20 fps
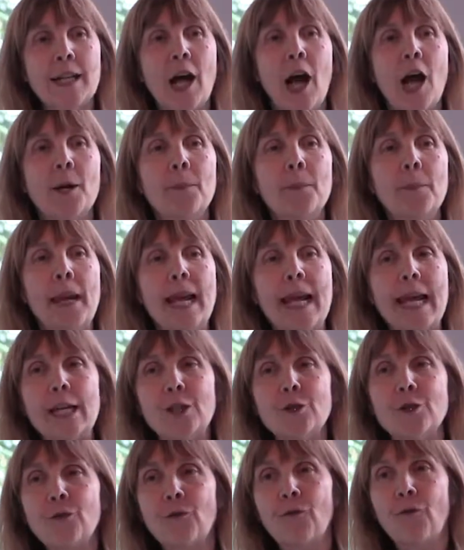on
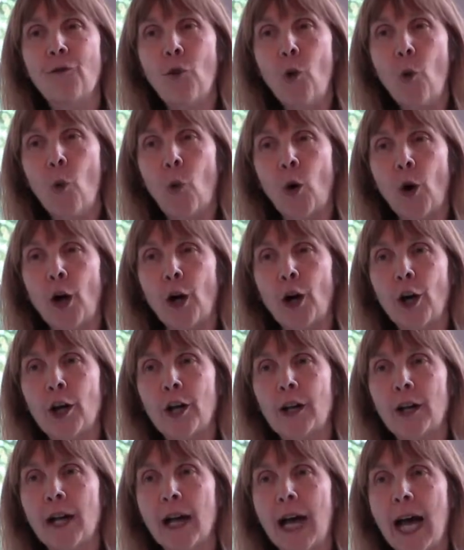page 4